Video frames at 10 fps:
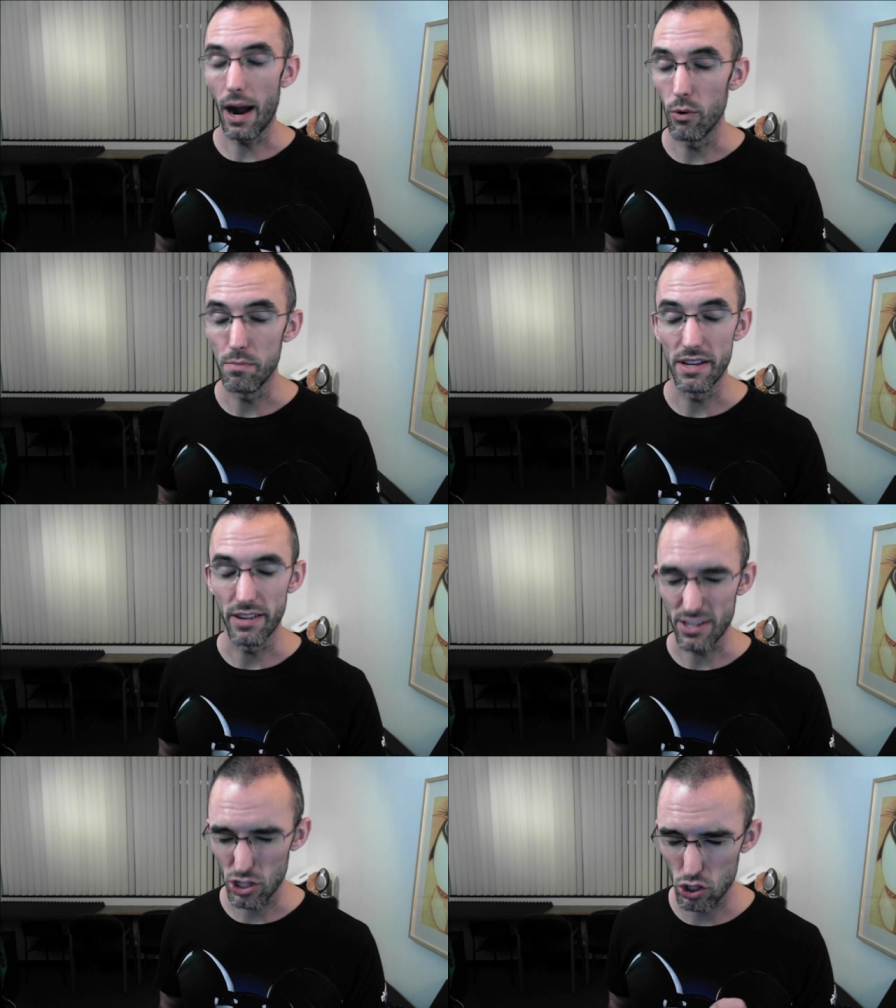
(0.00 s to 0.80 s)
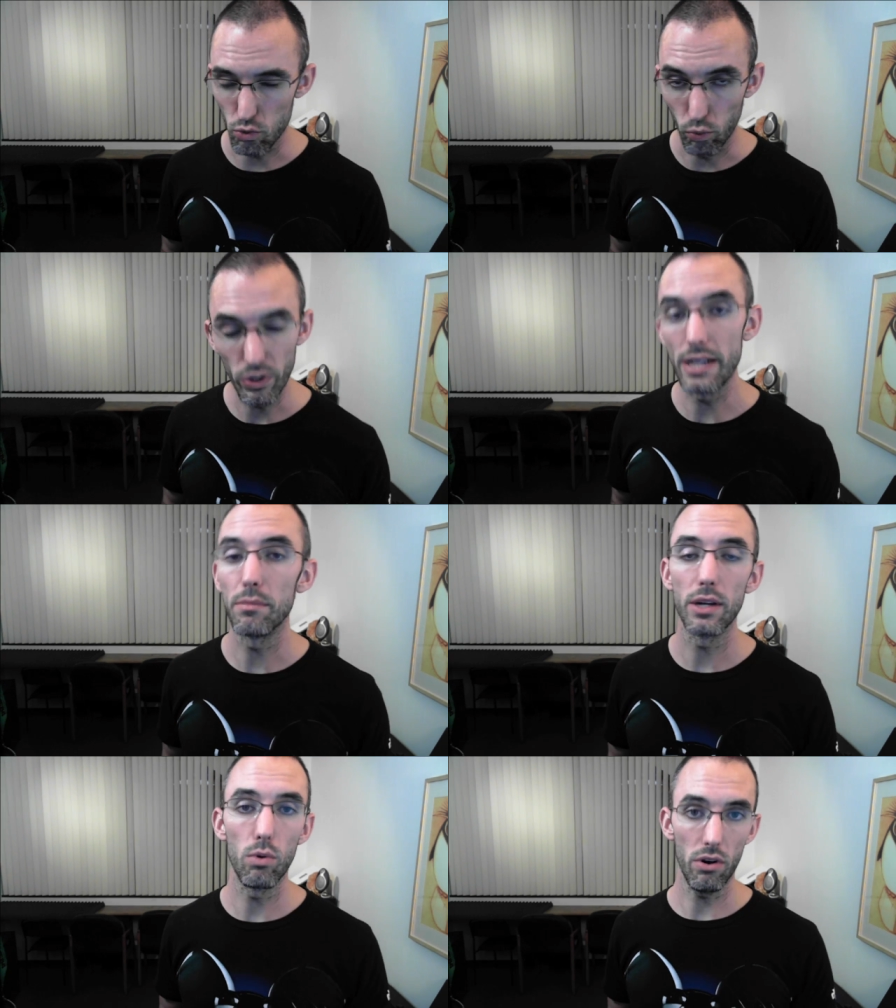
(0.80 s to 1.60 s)
I would be
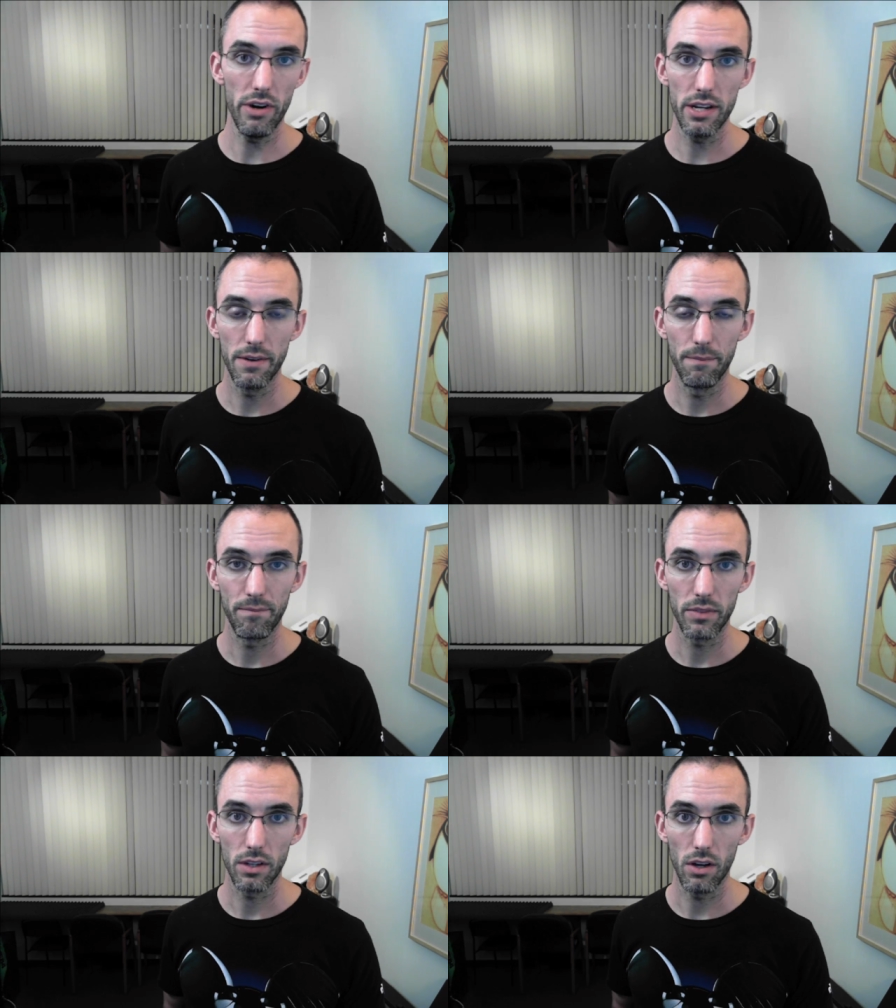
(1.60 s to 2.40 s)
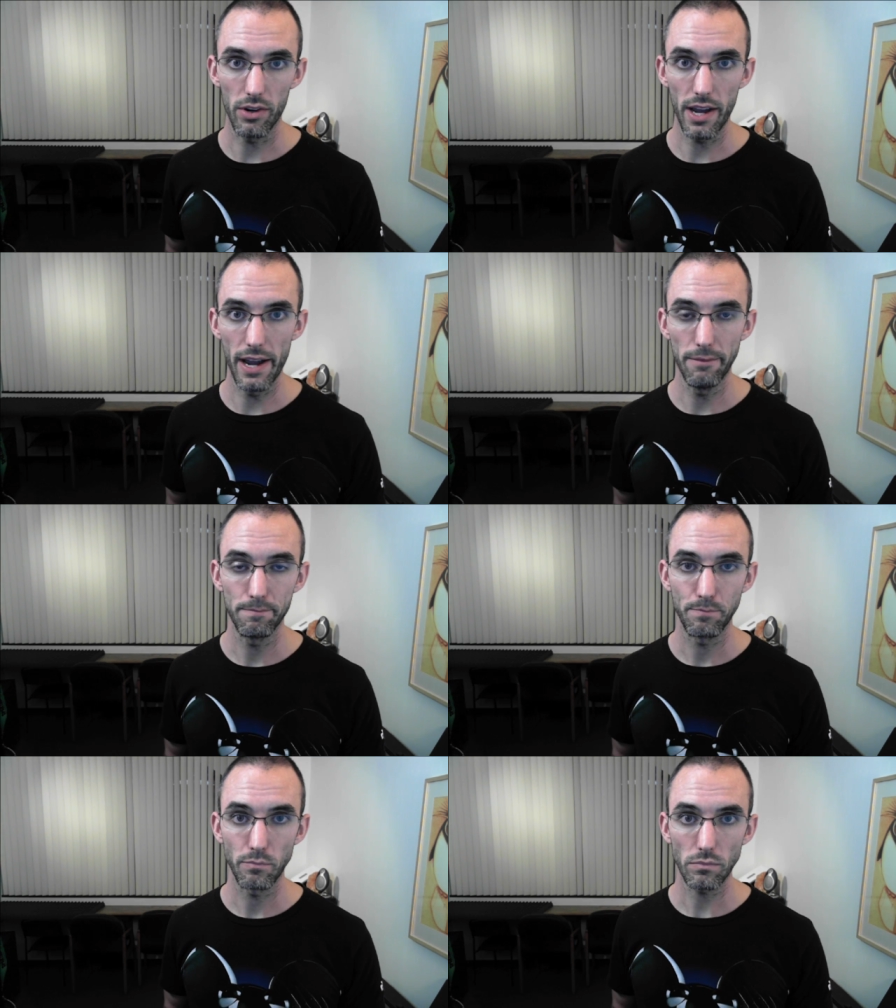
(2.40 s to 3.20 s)
extremely worried. Okay?